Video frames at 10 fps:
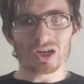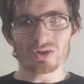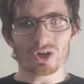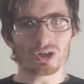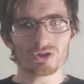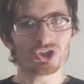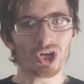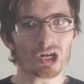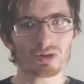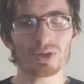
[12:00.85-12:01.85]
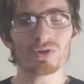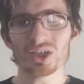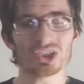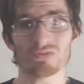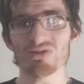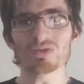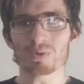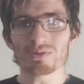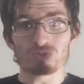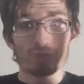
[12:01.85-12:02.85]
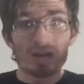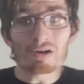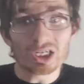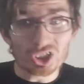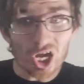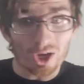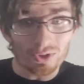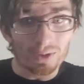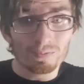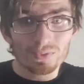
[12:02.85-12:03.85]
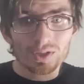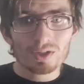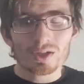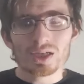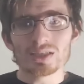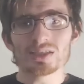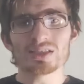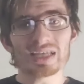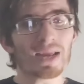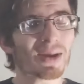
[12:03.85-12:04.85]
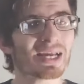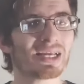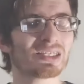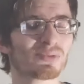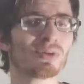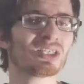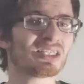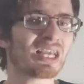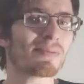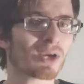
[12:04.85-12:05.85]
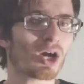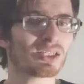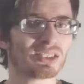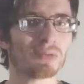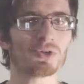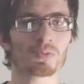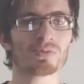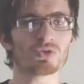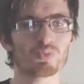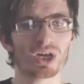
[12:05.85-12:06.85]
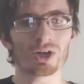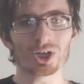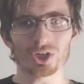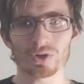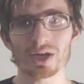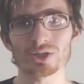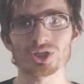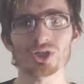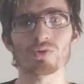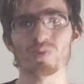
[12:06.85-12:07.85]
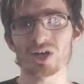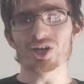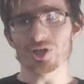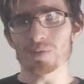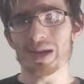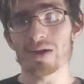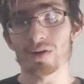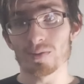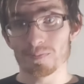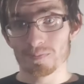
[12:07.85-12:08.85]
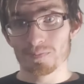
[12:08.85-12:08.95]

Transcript: Naruto's chakra mode, he's pretty much wearing chakra. It's the same, it's kind of the same concept. You're pretty much wearing your energy. You're wearing your power.